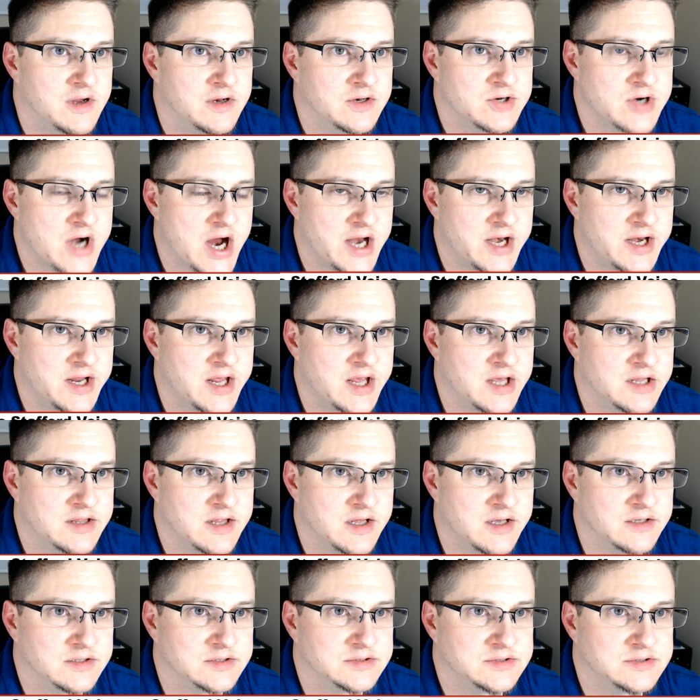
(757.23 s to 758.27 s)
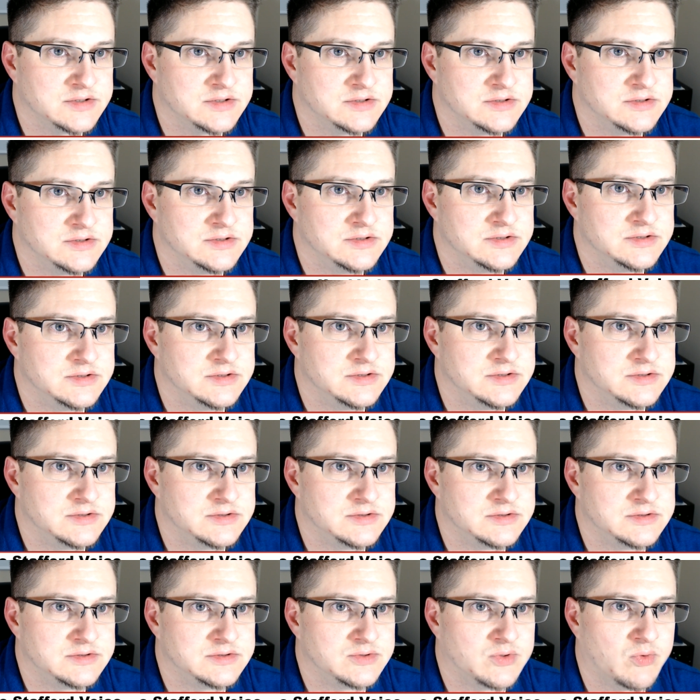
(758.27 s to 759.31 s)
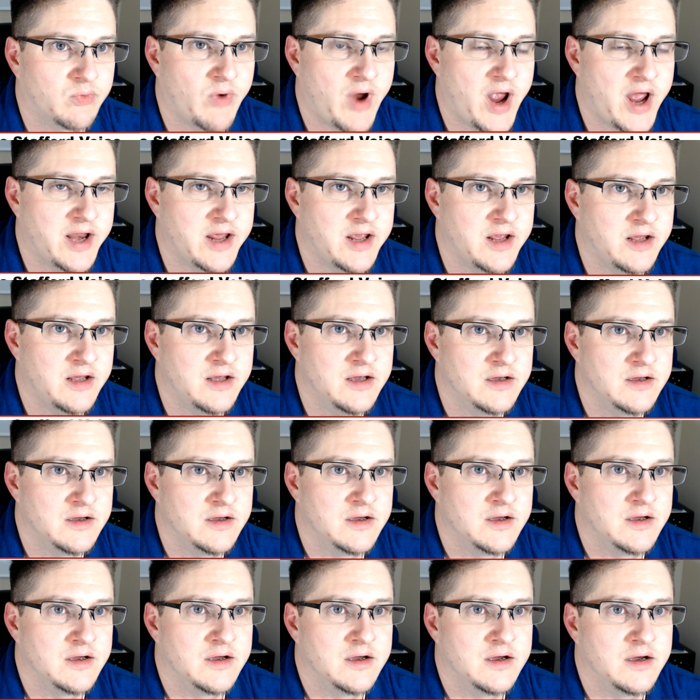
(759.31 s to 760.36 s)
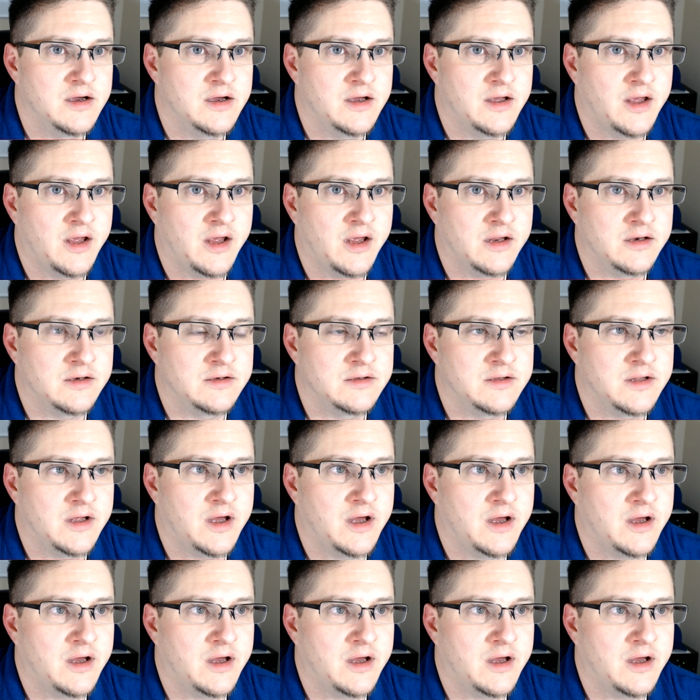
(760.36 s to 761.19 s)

trying to get things ready and